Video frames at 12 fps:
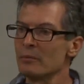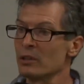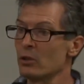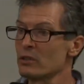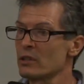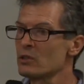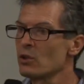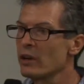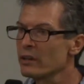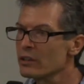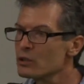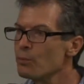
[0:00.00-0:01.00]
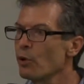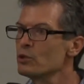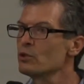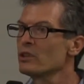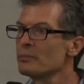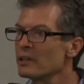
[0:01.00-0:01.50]
because as you get exposed
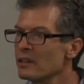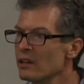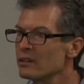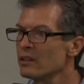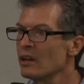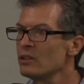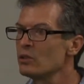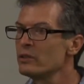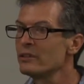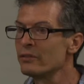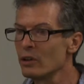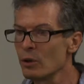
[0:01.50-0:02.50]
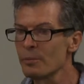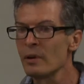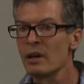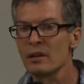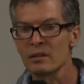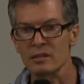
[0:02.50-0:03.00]
to them again and again, you develop
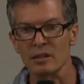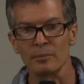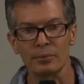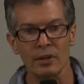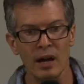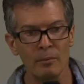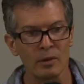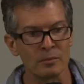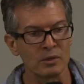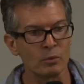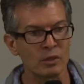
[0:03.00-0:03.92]
some problems,